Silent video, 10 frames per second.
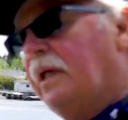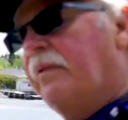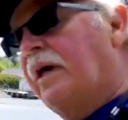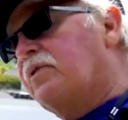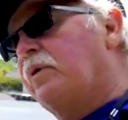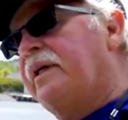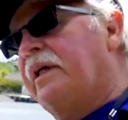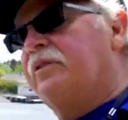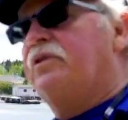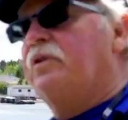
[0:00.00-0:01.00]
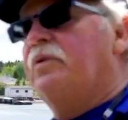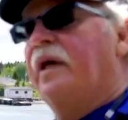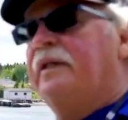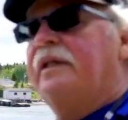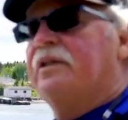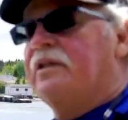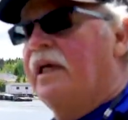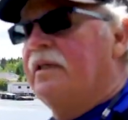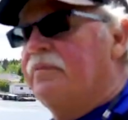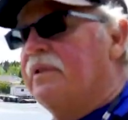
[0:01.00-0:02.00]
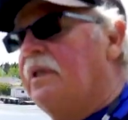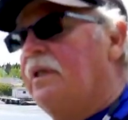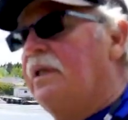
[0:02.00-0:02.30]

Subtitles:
And that's where he hid to, and he escaped.